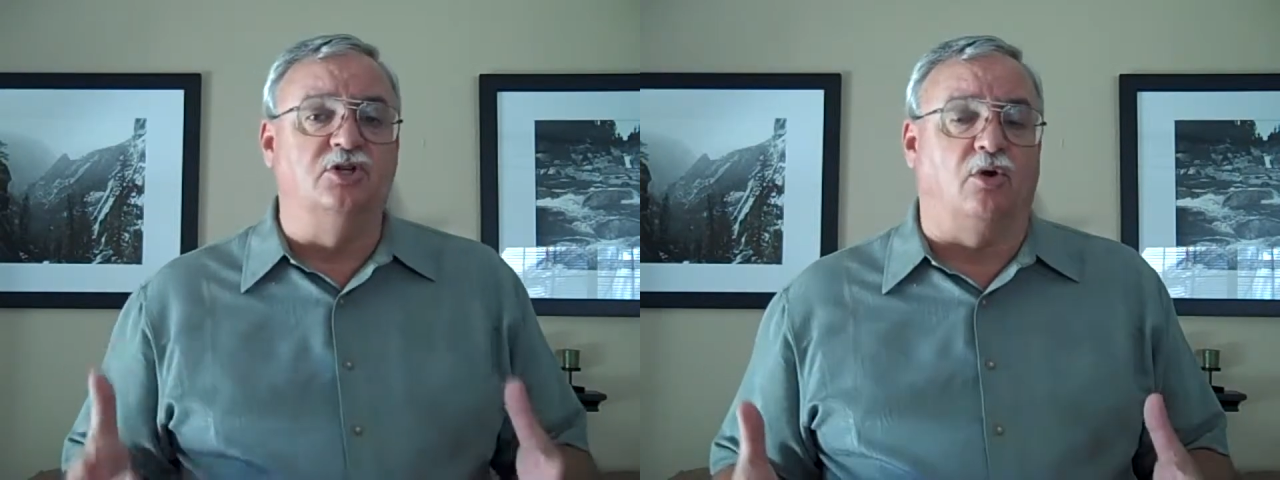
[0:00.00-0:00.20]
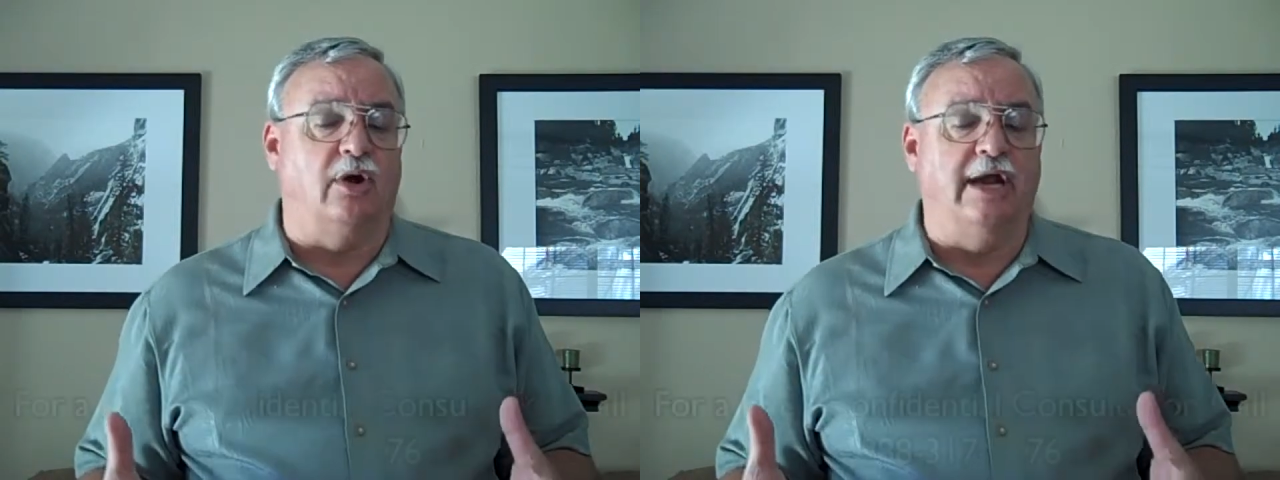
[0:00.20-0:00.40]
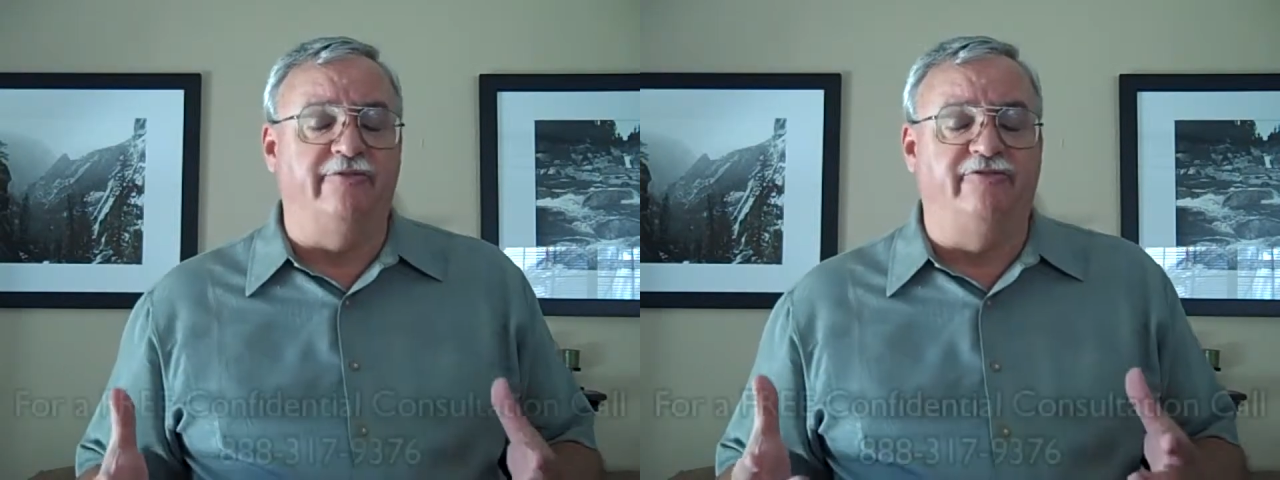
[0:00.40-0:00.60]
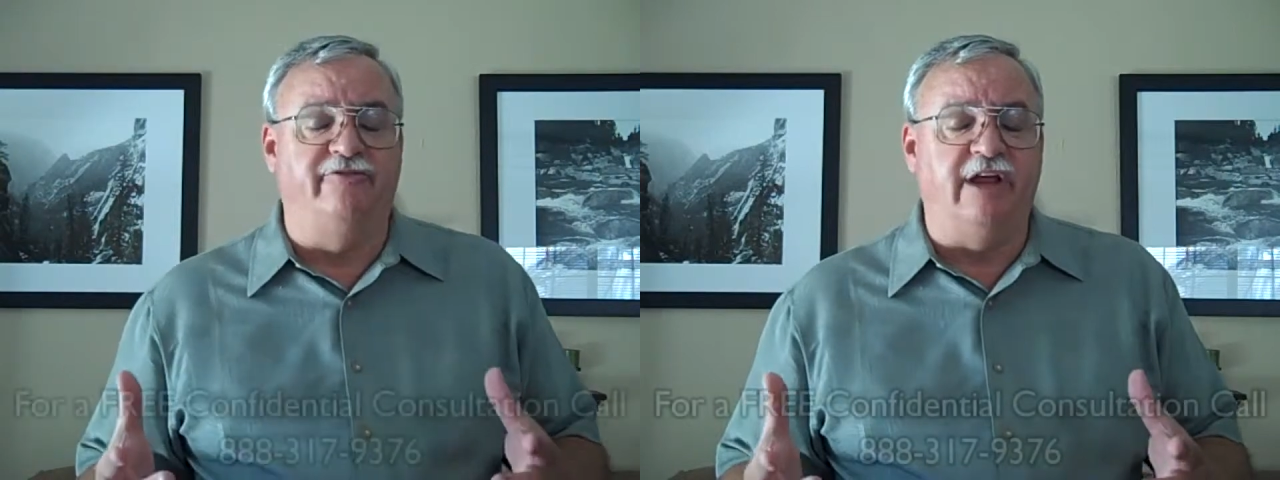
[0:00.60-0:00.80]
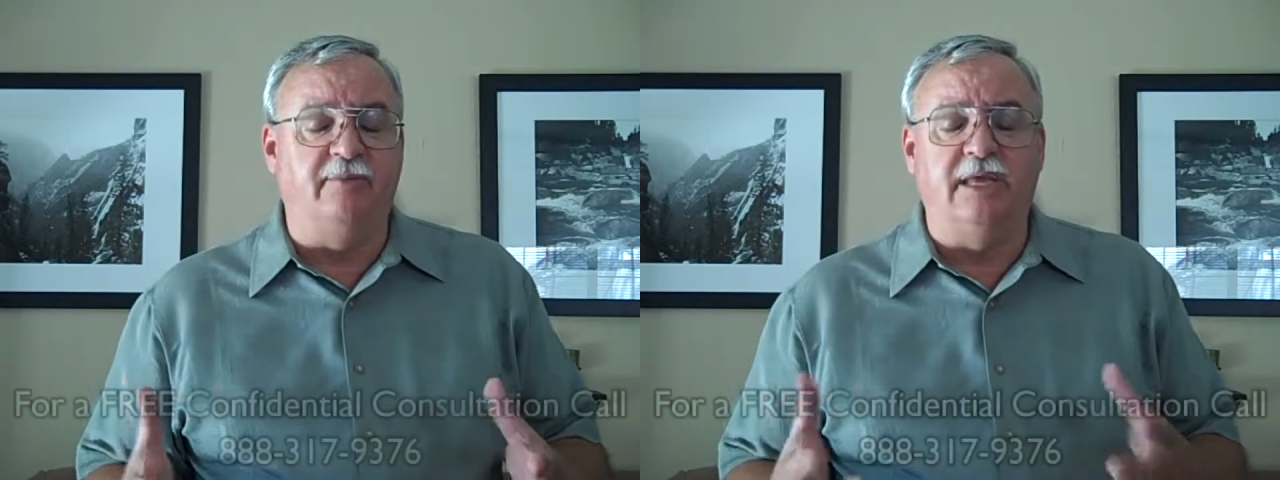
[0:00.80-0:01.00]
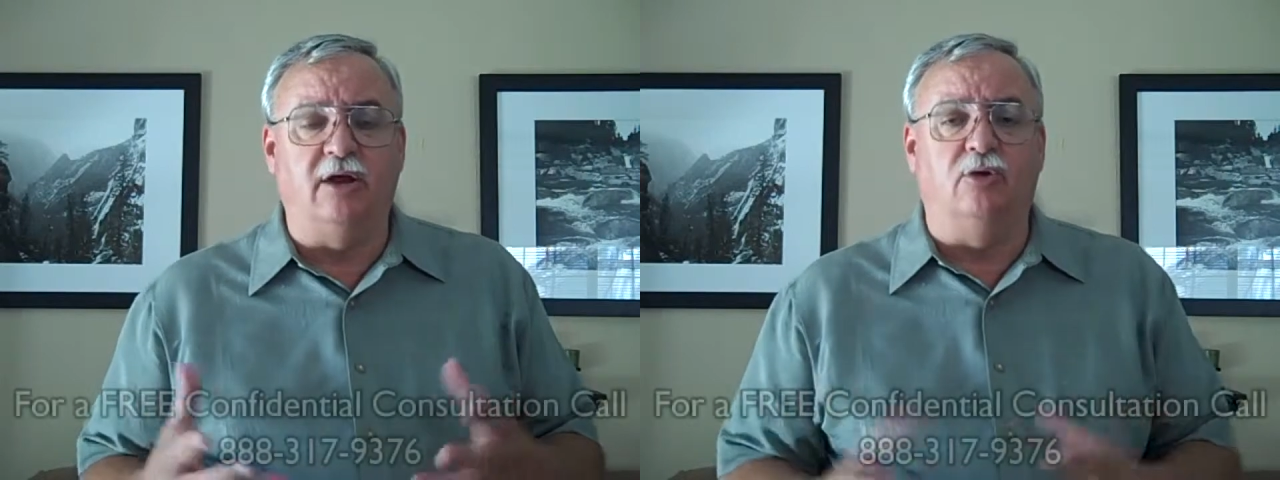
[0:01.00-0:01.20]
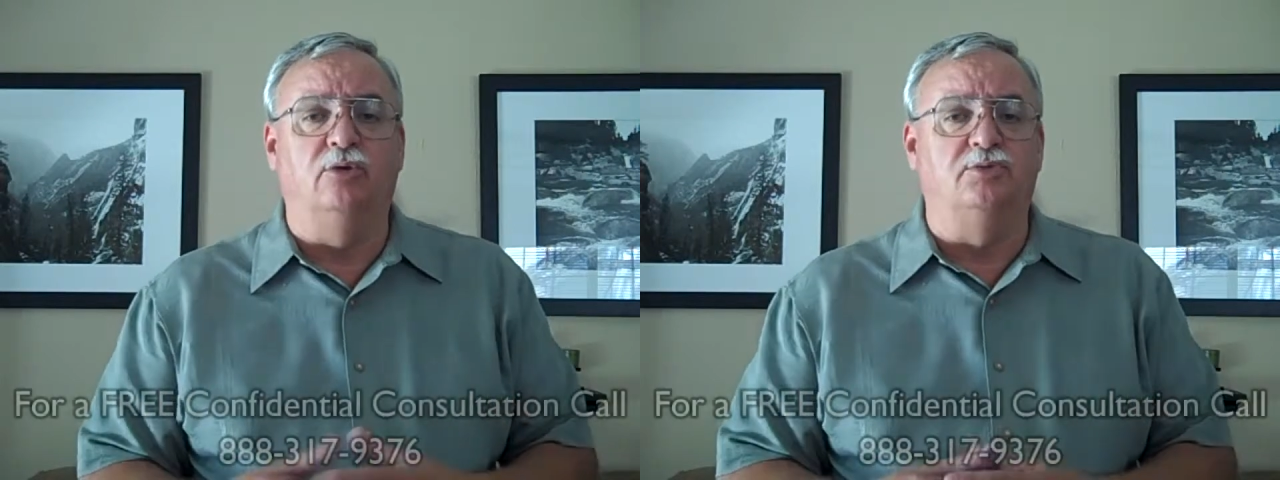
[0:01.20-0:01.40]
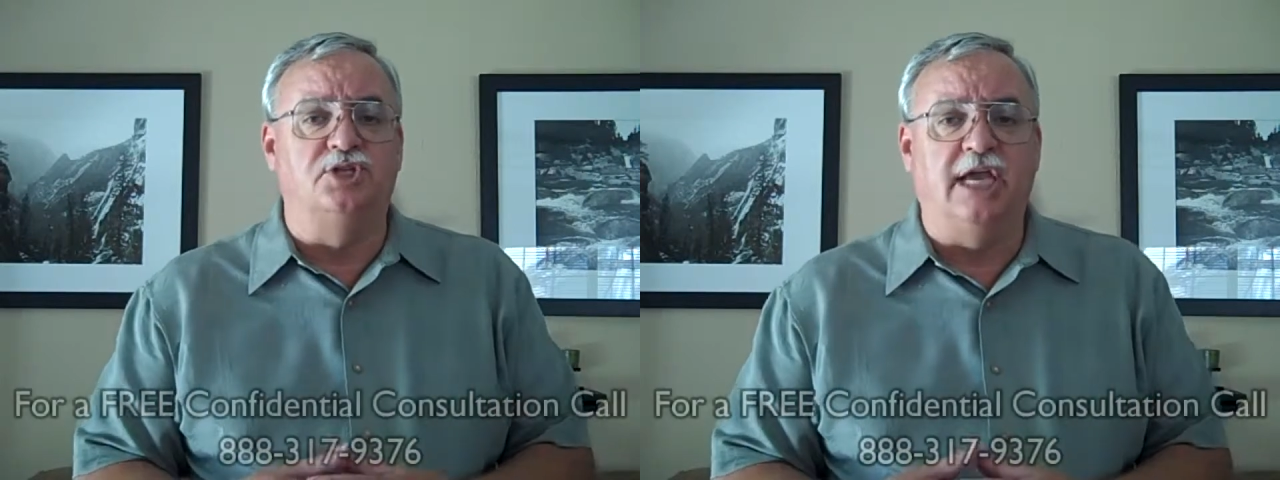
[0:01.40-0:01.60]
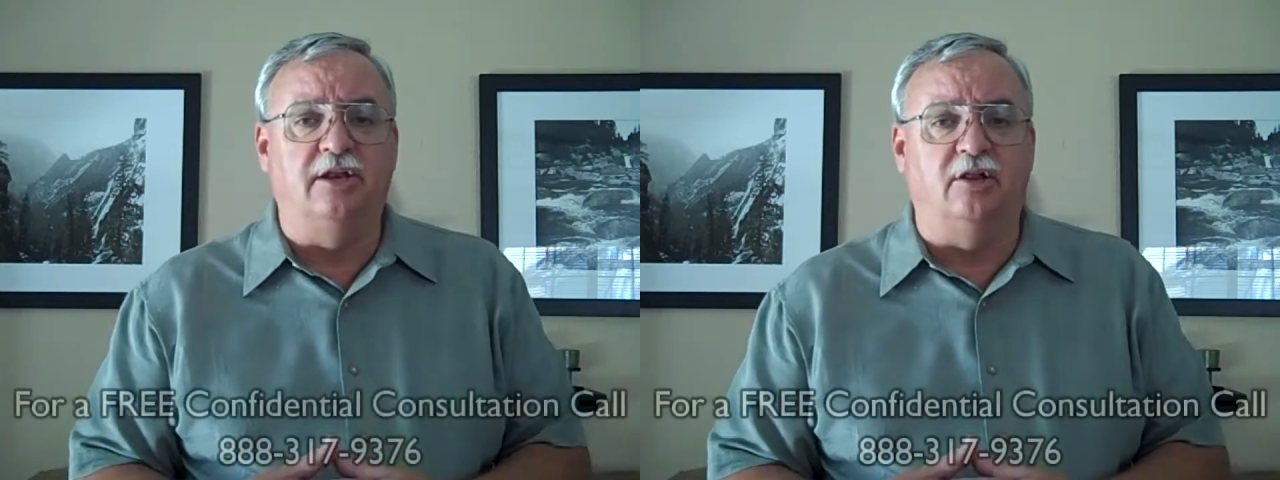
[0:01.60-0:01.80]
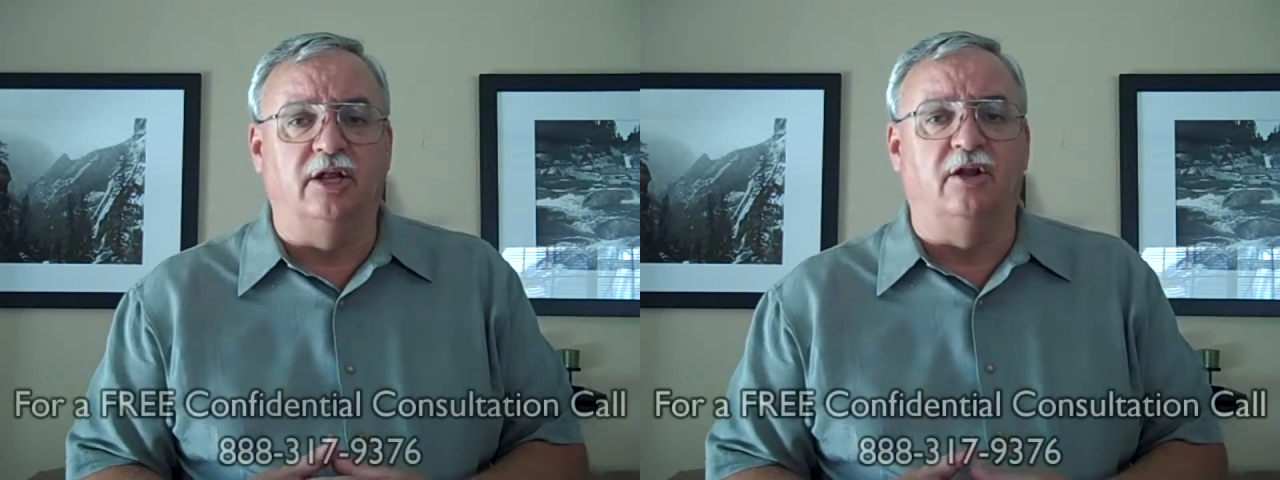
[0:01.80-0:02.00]
or, family heirloom
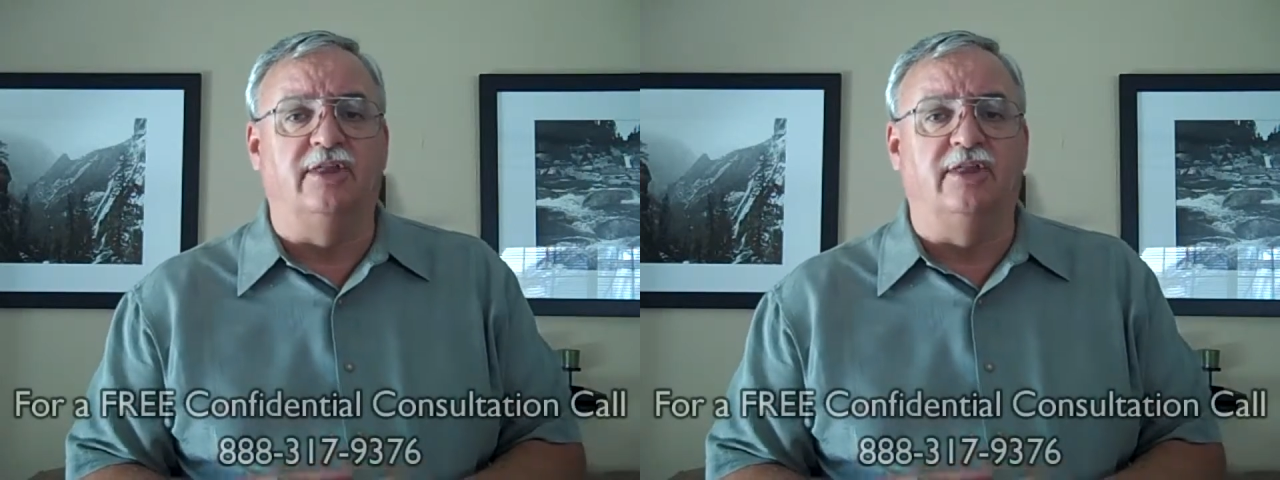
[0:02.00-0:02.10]
chandelier